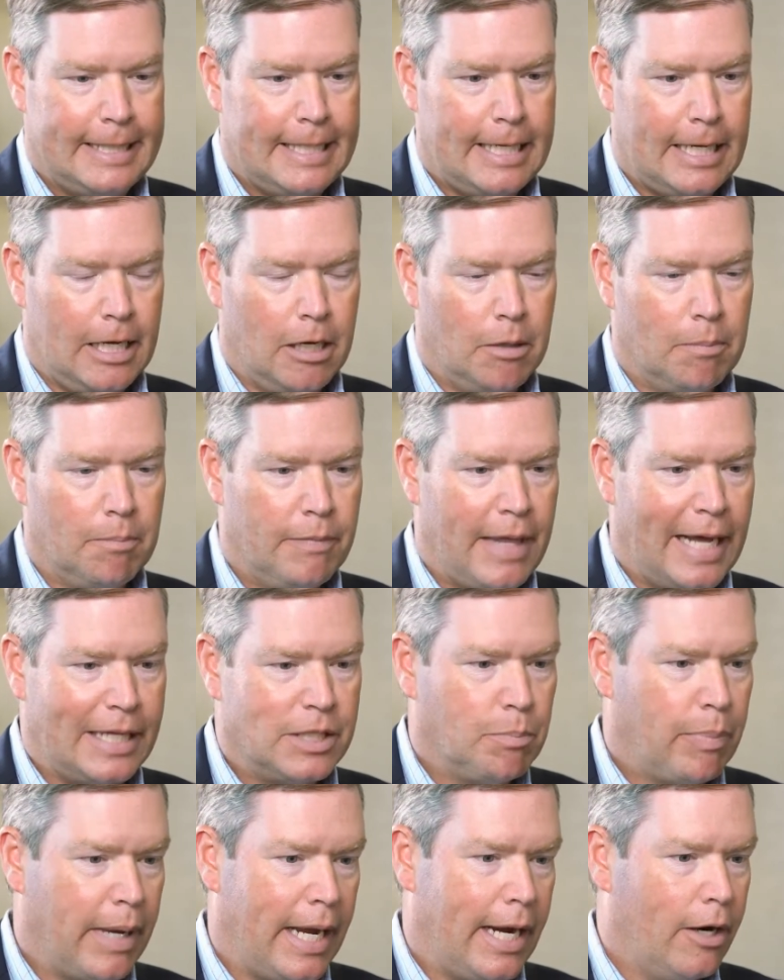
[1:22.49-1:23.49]

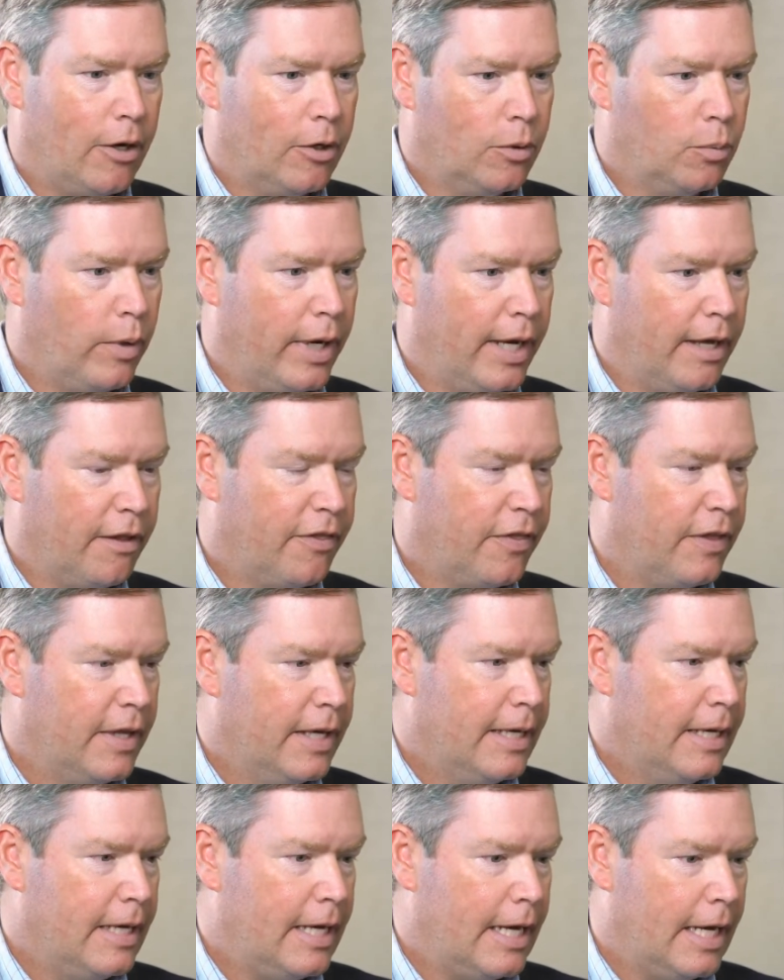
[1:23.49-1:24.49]
That's paired with
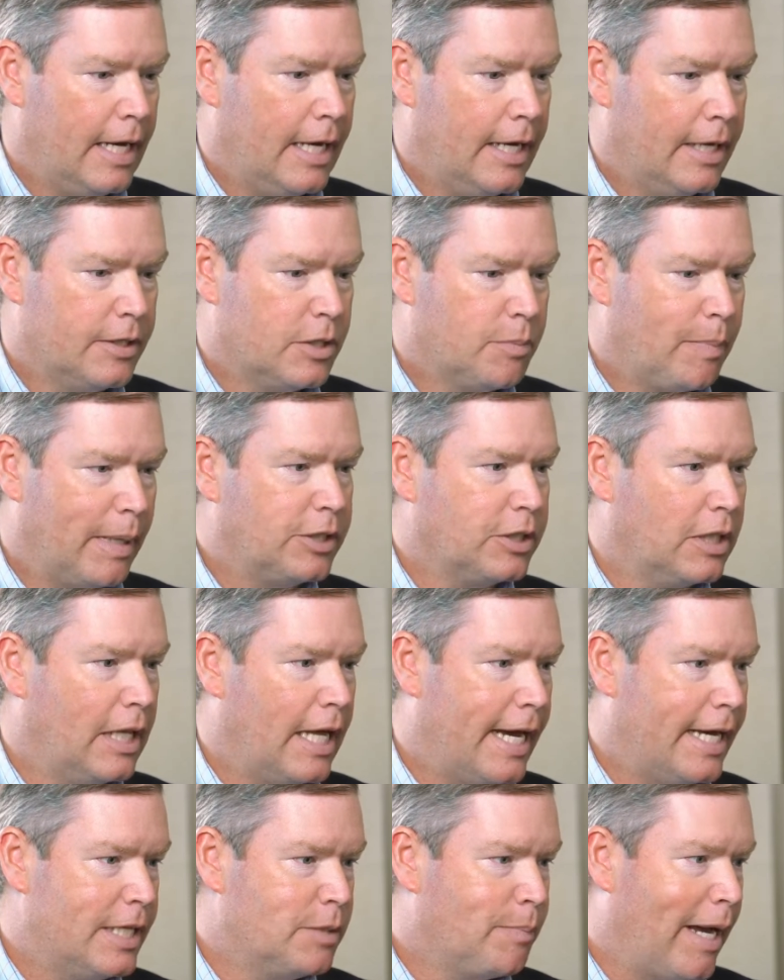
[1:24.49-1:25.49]

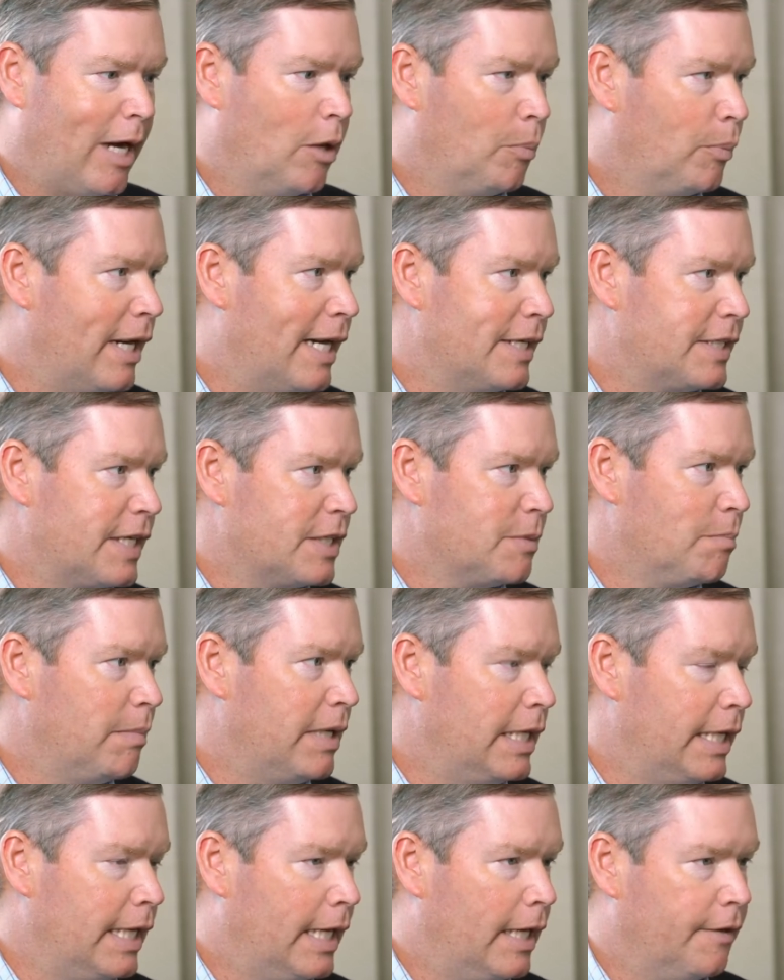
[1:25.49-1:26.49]
specialized bioprocess
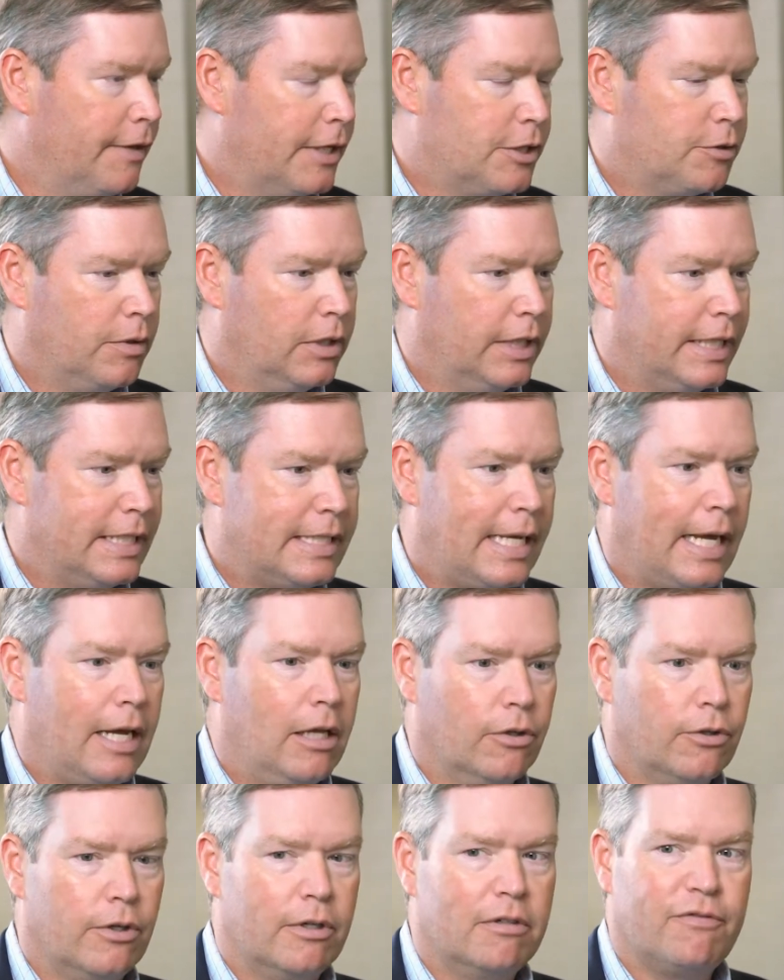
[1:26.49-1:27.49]
media that's really
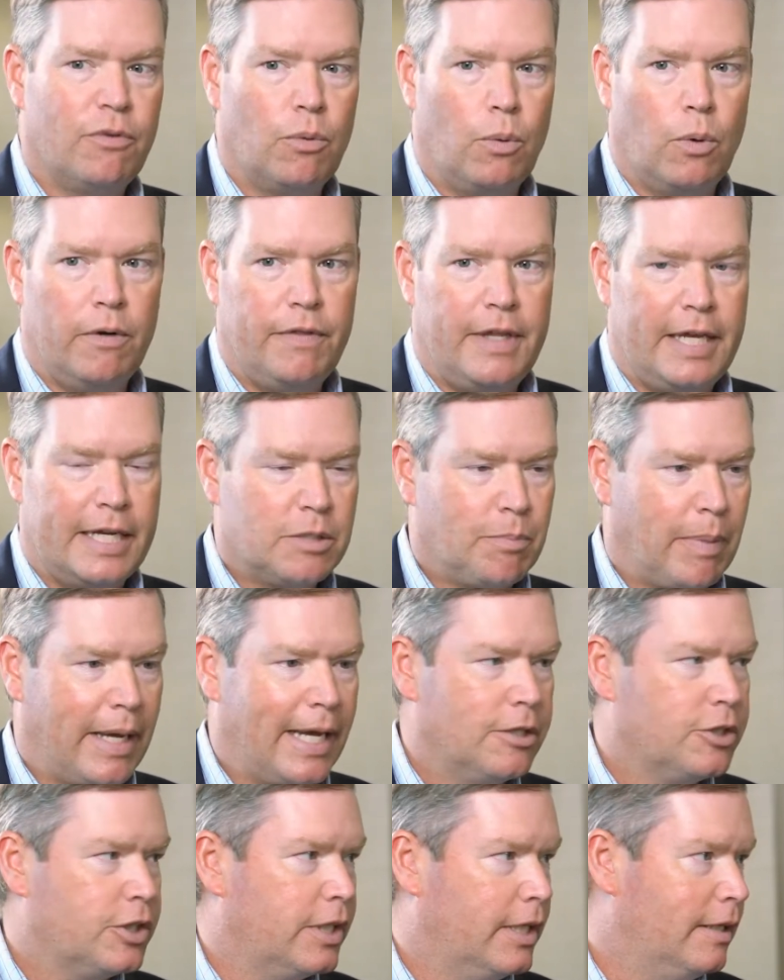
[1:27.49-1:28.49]
tailored for the
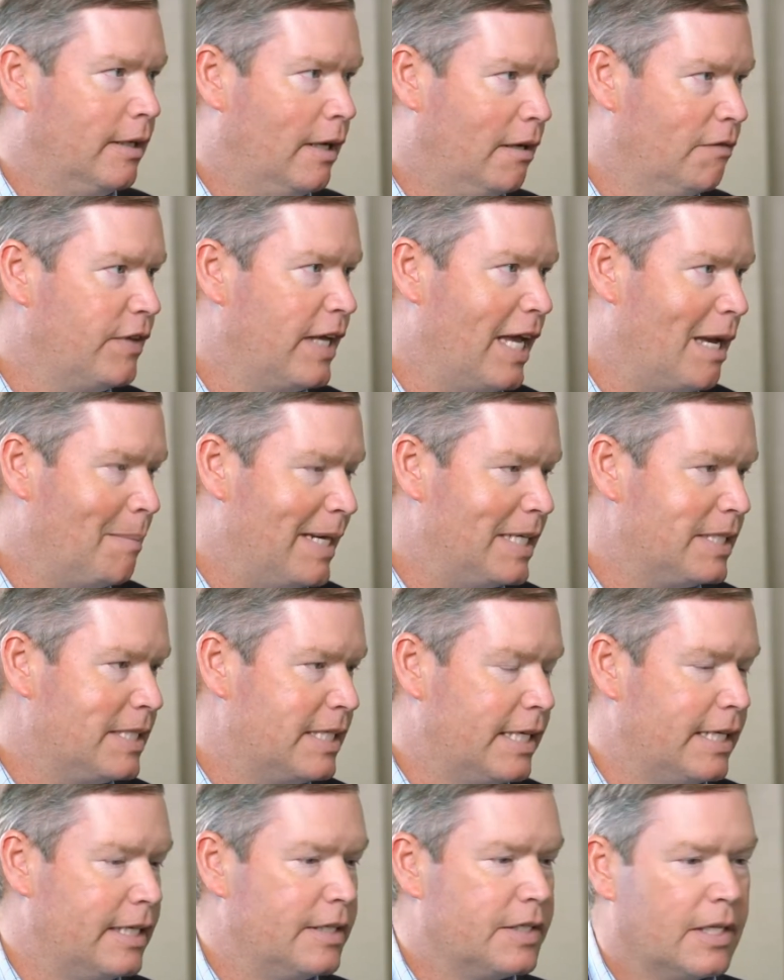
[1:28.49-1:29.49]
expansion of the
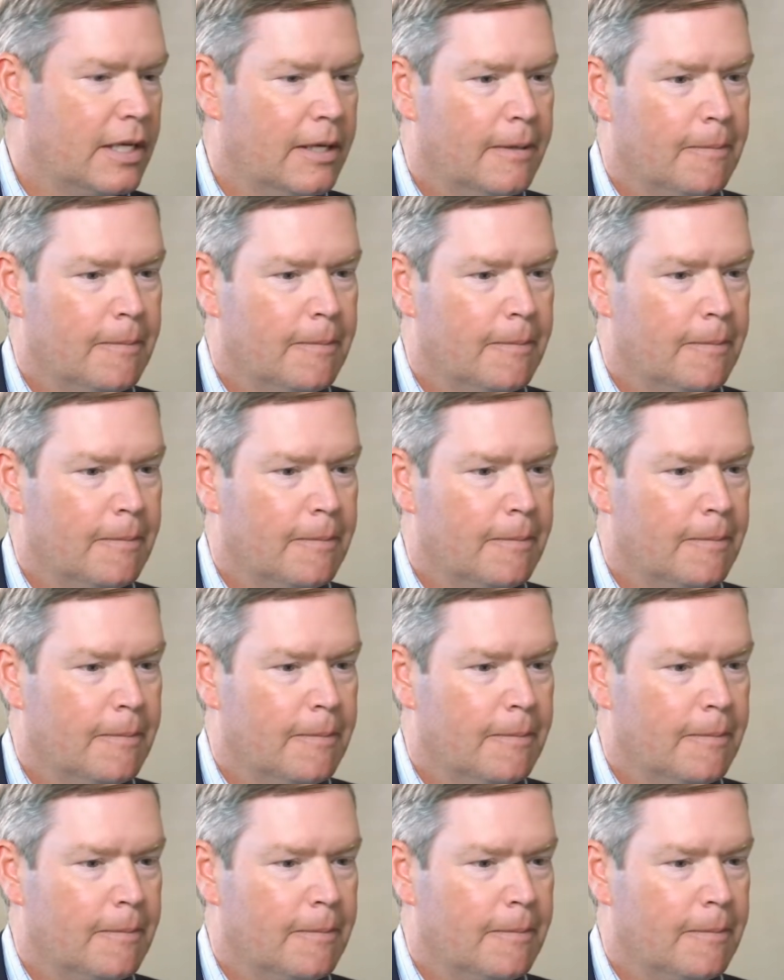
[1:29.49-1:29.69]
MSCs.